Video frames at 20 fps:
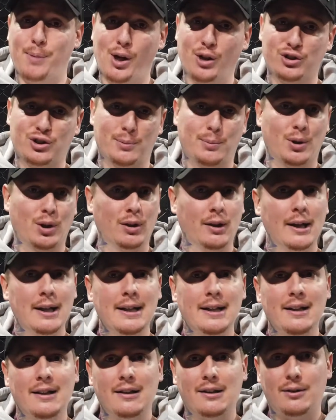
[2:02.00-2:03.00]
impossible,
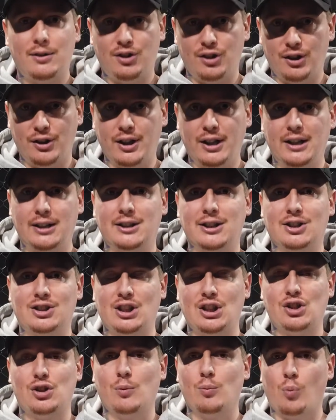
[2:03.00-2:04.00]
the
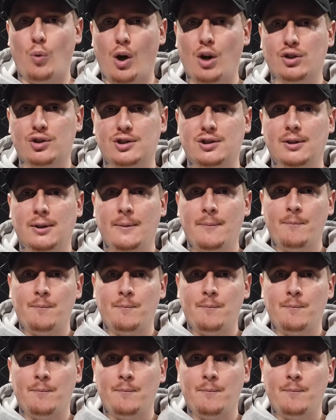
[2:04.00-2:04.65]
decision was